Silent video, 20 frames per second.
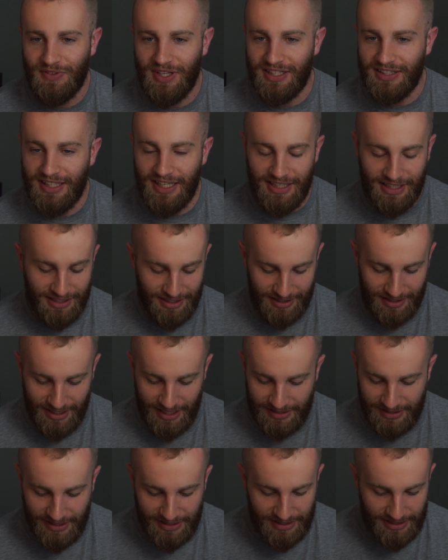And then he
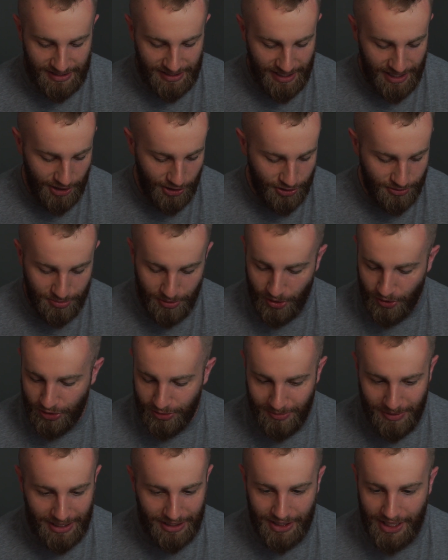and then he held
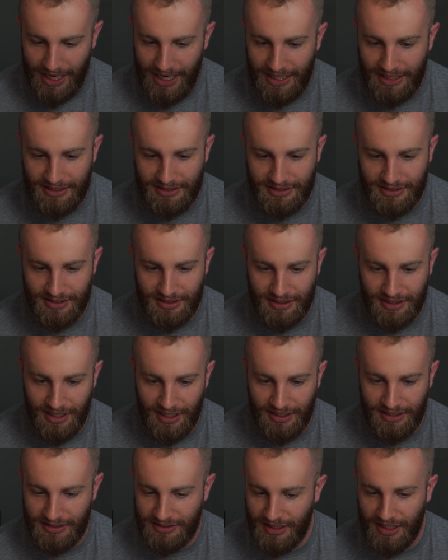both of my legs
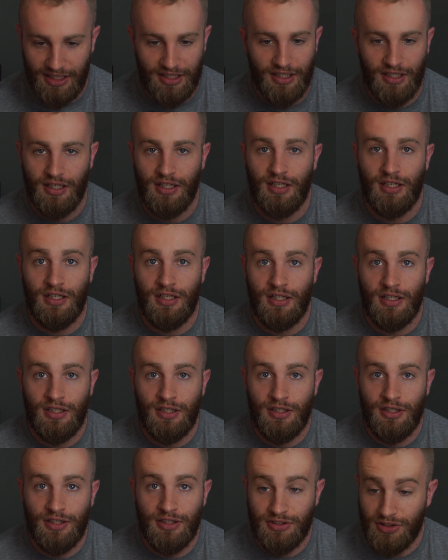and he said,
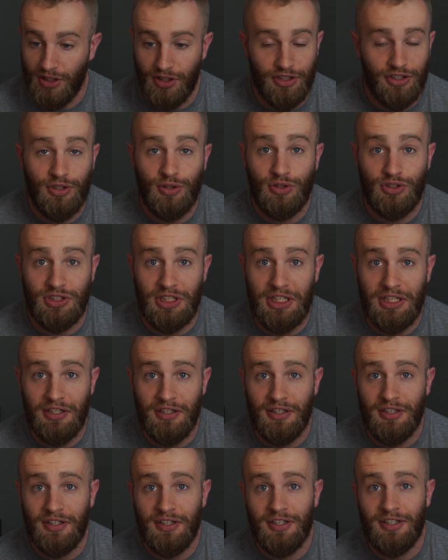Son, do you
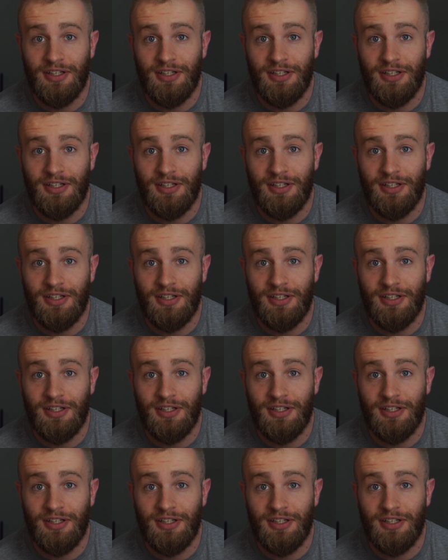see?